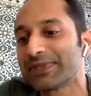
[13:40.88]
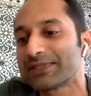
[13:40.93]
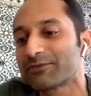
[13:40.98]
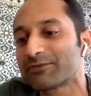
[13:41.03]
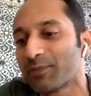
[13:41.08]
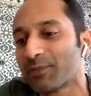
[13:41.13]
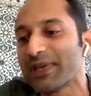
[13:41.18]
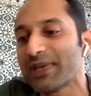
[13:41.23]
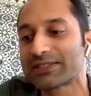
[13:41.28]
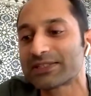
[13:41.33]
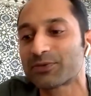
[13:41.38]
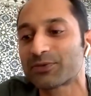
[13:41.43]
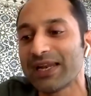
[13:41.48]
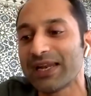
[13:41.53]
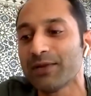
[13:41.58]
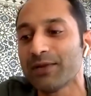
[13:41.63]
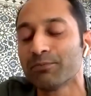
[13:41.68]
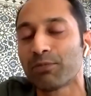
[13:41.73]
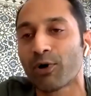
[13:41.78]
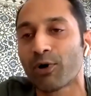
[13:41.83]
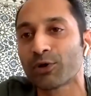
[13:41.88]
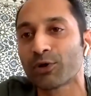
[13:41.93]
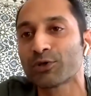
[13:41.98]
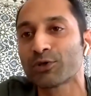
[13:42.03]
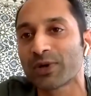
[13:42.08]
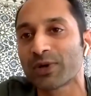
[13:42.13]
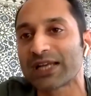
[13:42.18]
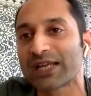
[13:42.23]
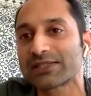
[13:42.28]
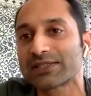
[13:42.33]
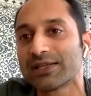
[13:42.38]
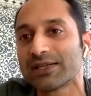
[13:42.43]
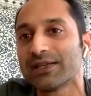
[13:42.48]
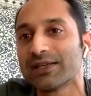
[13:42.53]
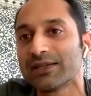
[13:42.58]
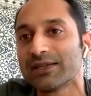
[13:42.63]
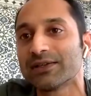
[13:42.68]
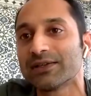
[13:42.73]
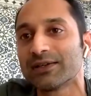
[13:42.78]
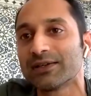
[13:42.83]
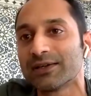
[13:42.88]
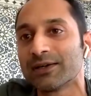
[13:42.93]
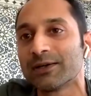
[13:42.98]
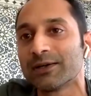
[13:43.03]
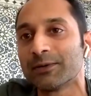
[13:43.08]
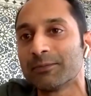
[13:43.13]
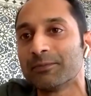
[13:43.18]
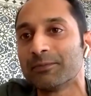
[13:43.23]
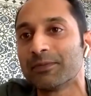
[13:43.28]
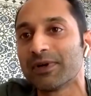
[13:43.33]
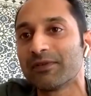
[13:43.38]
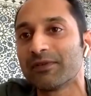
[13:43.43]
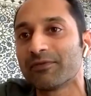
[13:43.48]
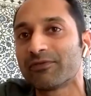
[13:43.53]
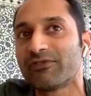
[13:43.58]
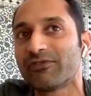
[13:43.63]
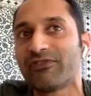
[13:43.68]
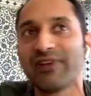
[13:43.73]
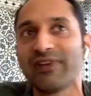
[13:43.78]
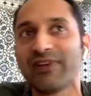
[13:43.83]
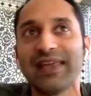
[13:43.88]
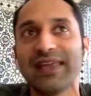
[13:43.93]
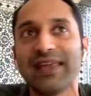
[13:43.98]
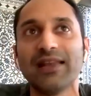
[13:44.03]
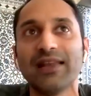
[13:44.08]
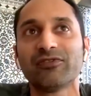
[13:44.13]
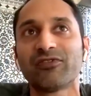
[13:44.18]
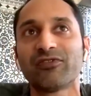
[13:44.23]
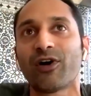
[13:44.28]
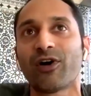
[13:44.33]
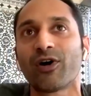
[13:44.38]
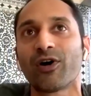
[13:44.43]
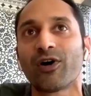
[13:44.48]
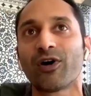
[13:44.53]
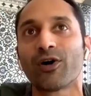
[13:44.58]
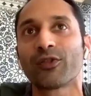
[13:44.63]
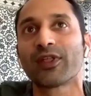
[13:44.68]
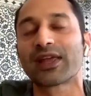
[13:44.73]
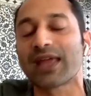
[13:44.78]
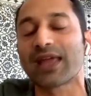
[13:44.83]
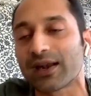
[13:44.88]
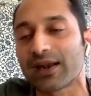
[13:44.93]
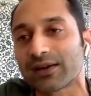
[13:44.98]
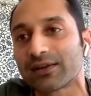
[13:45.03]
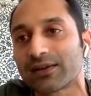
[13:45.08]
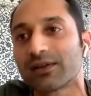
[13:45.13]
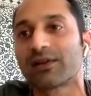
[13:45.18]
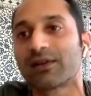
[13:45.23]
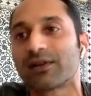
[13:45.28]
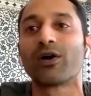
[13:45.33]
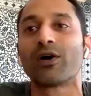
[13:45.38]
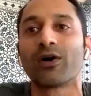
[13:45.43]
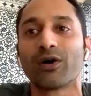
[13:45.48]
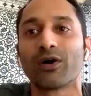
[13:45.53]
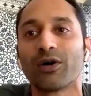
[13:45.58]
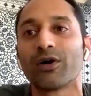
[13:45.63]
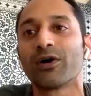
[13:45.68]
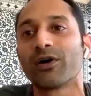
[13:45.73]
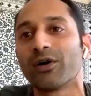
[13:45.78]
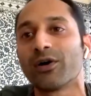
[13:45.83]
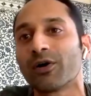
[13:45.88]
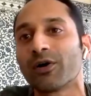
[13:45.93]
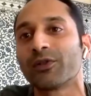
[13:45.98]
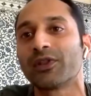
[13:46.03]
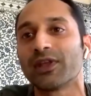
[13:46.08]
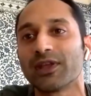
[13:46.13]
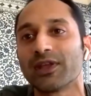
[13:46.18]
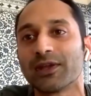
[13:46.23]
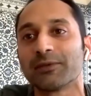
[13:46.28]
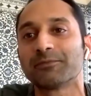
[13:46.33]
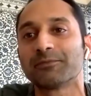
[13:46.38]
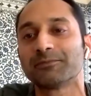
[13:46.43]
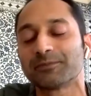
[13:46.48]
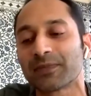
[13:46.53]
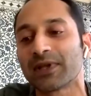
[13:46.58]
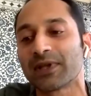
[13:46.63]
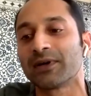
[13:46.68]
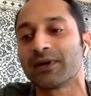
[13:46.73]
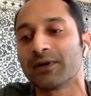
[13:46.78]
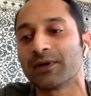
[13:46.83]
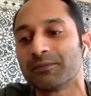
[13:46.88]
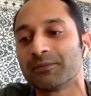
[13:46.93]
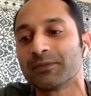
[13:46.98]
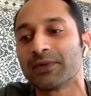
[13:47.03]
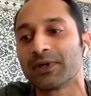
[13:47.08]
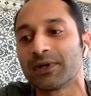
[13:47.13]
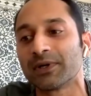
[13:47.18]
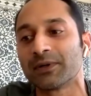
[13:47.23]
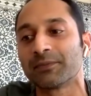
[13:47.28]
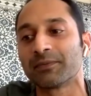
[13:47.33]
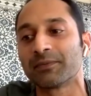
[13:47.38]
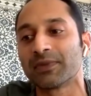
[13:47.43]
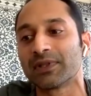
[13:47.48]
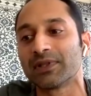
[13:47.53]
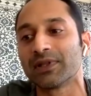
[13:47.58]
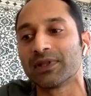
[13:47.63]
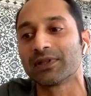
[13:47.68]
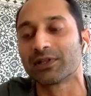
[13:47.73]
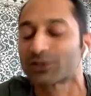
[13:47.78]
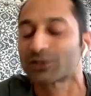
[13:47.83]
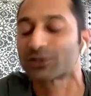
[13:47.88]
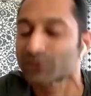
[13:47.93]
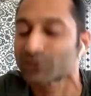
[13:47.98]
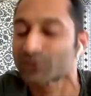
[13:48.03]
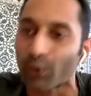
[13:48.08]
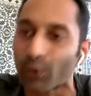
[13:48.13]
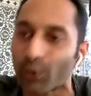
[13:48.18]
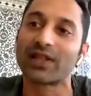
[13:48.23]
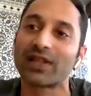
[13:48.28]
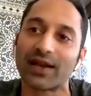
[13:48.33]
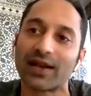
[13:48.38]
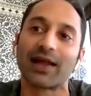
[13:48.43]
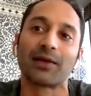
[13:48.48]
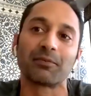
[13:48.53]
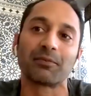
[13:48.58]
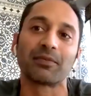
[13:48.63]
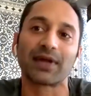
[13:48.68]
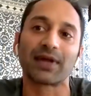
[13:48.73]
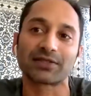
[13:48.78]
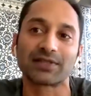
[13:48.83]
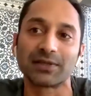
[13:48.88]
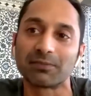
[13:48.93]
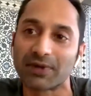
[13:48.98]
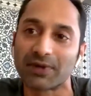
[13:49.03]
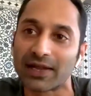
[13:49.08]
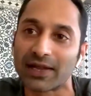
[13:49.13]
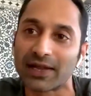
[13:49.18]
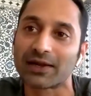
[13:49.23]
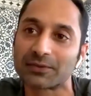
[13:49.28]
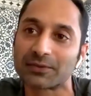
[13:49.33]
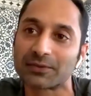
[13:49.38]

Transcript: for me, it's very important to actually feel for the character or the story that I'm actually playing.